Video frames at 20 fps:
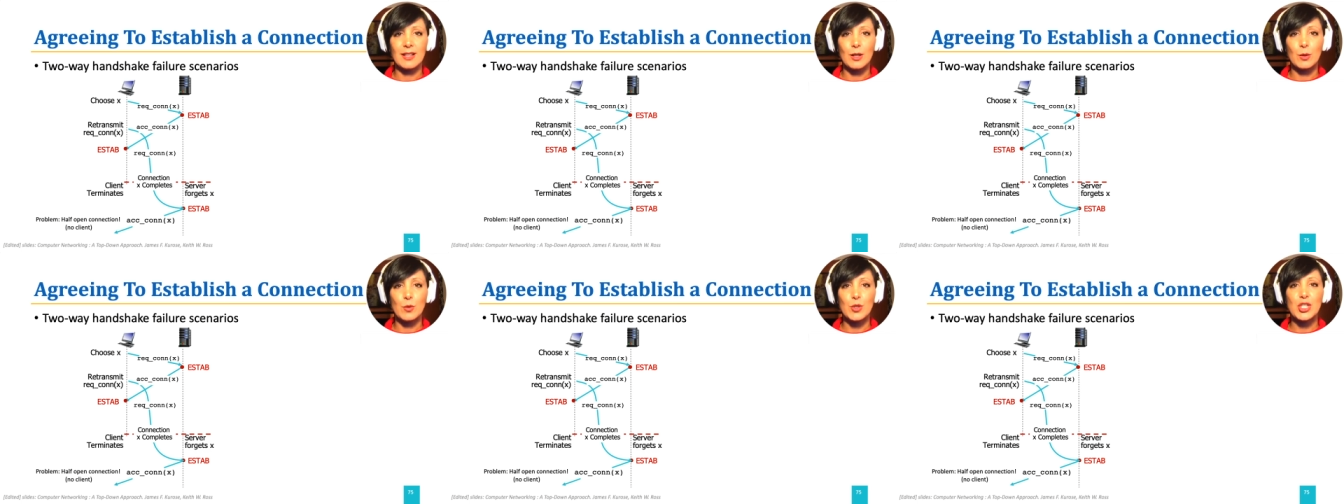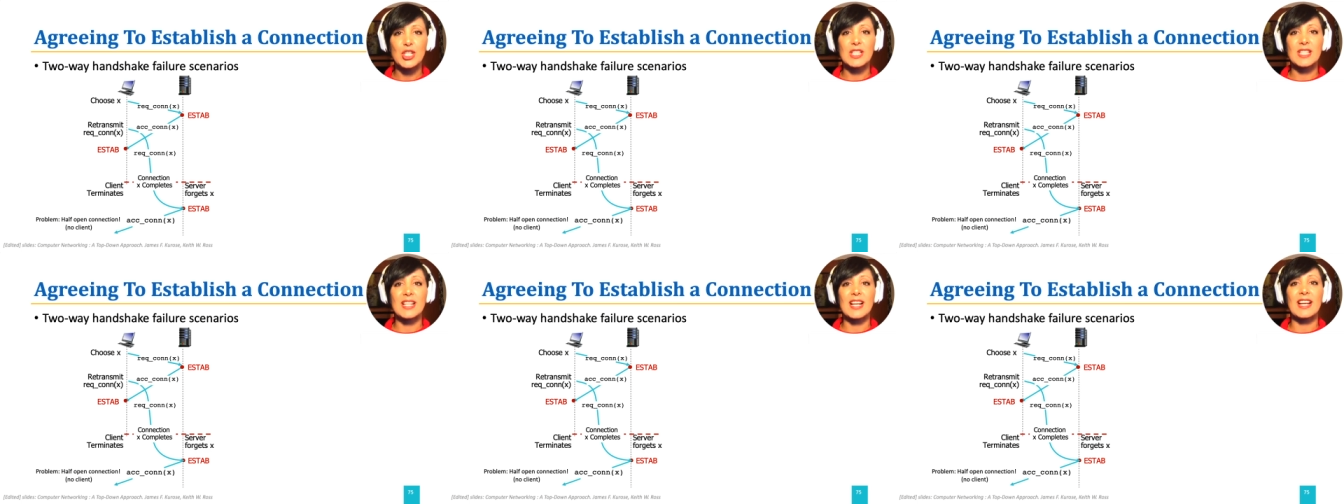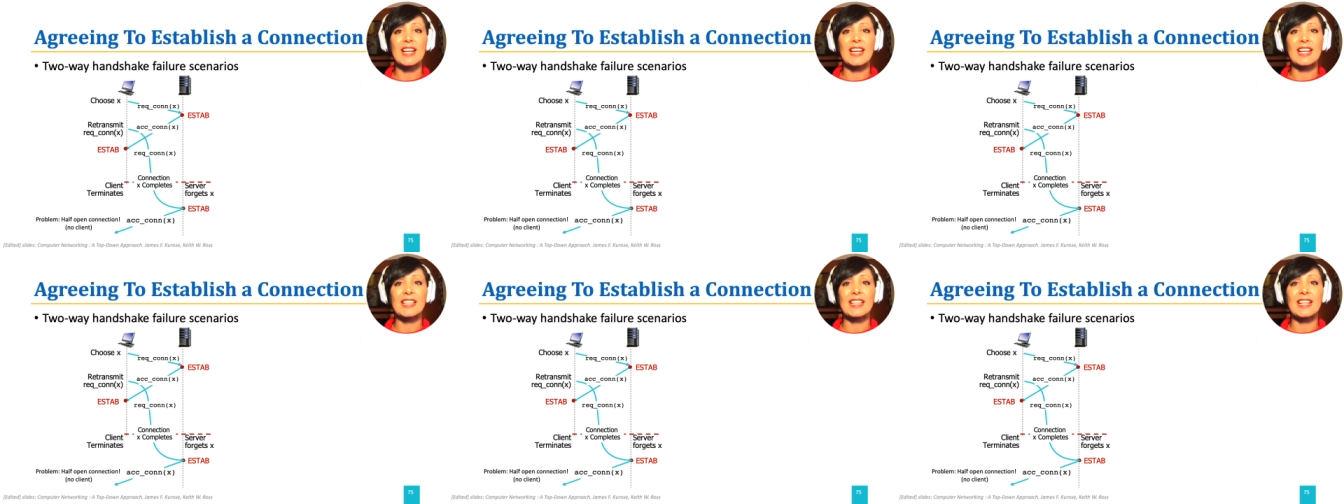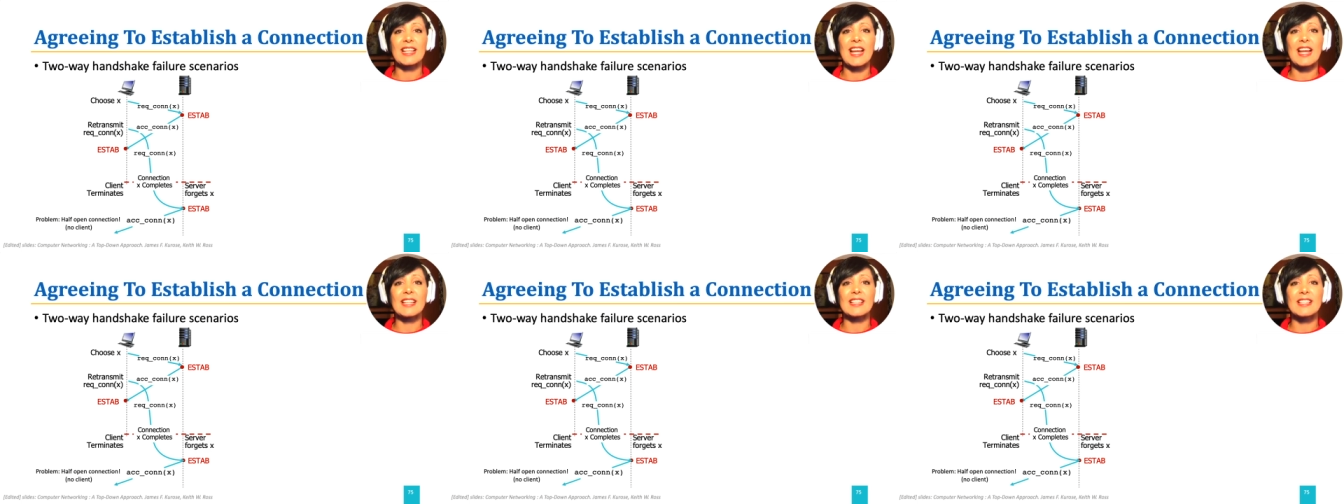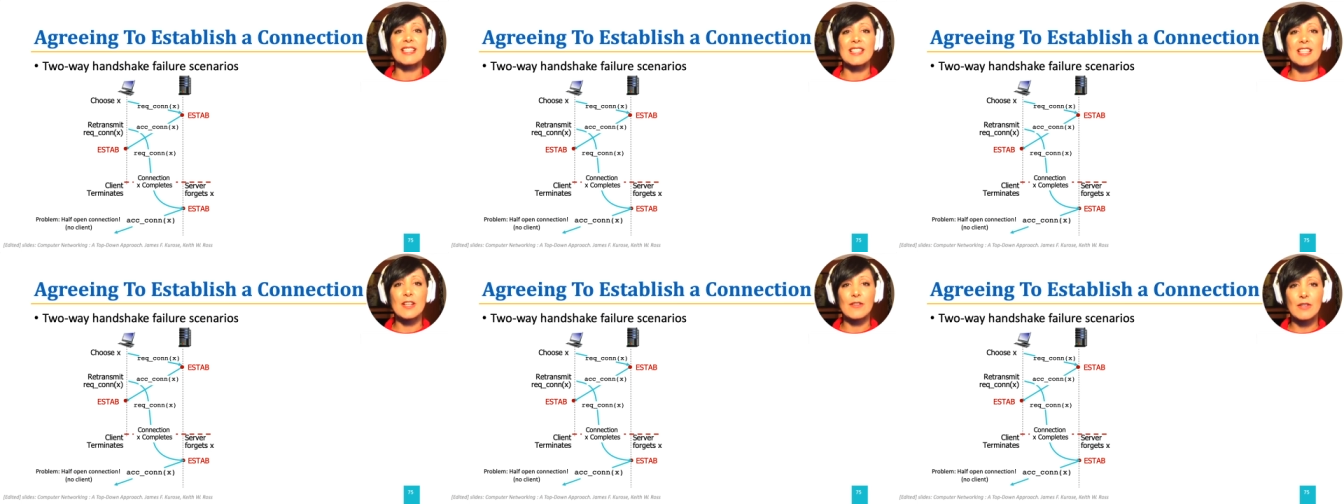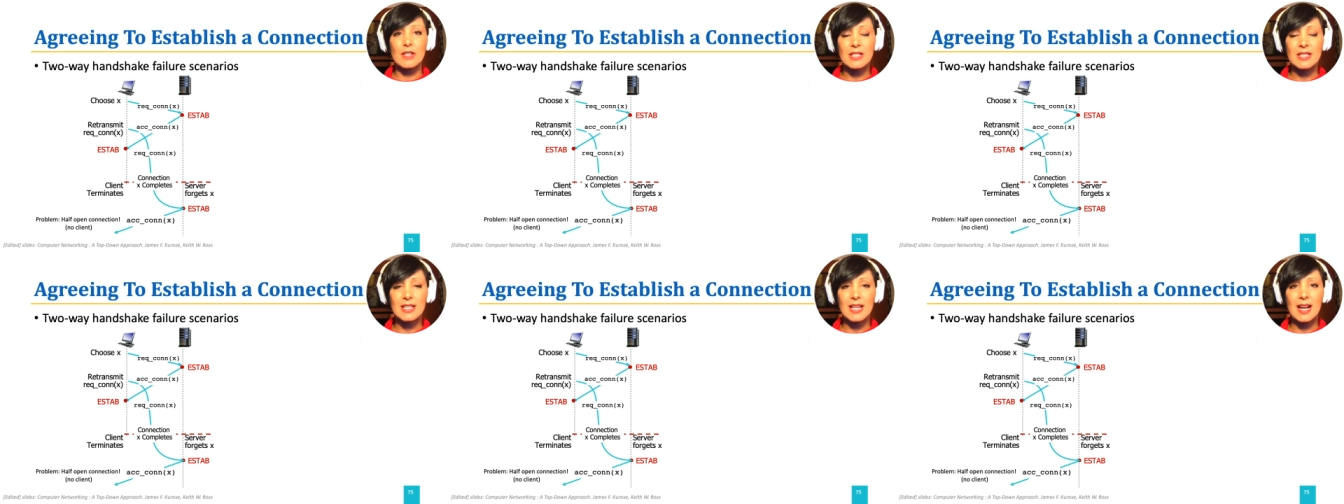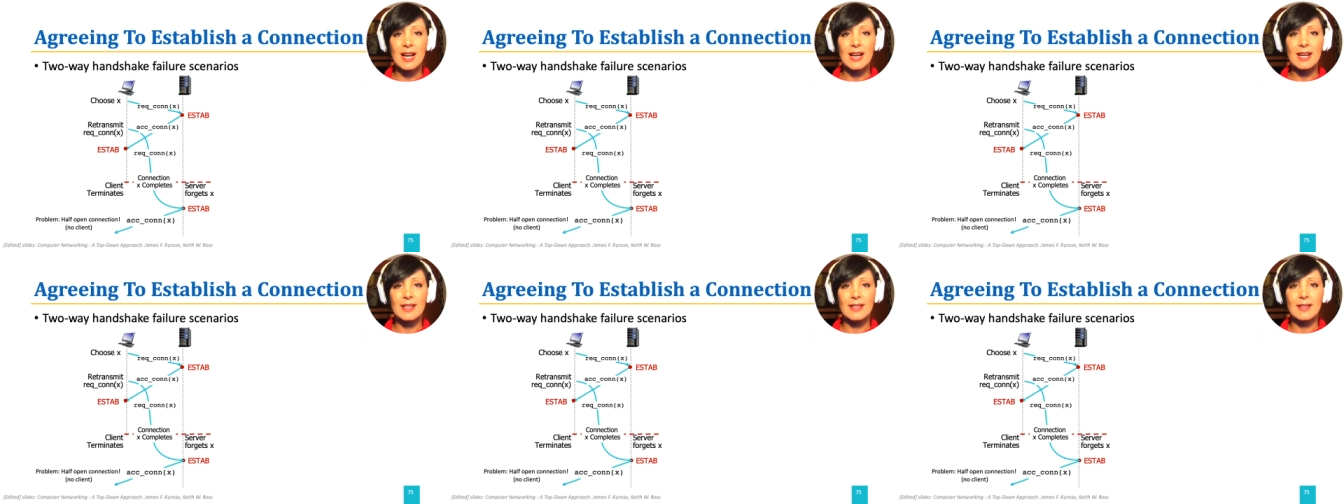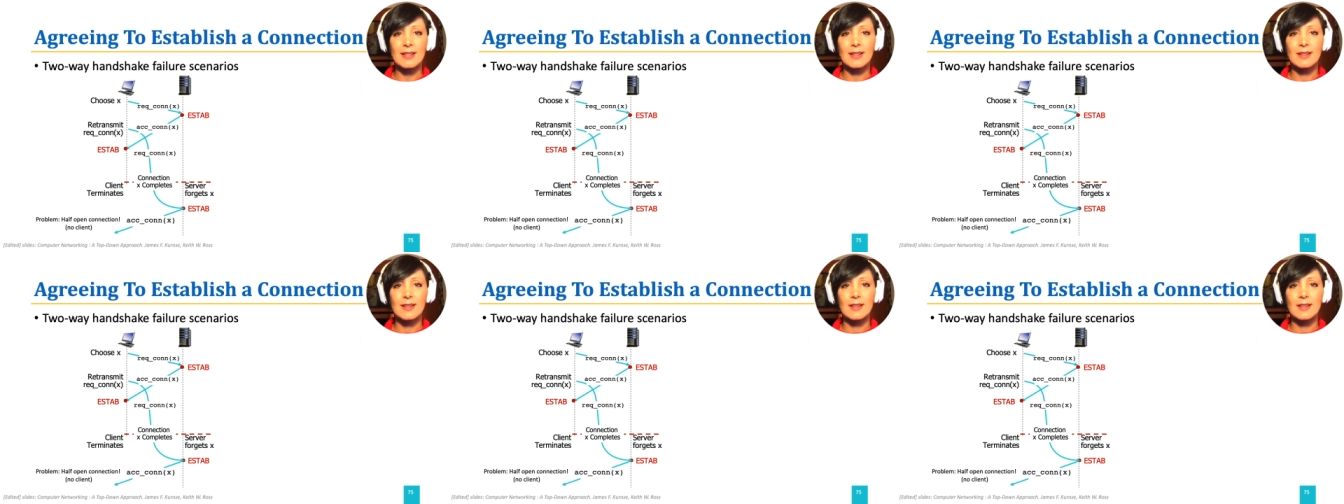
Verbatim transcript: which is connected at the server side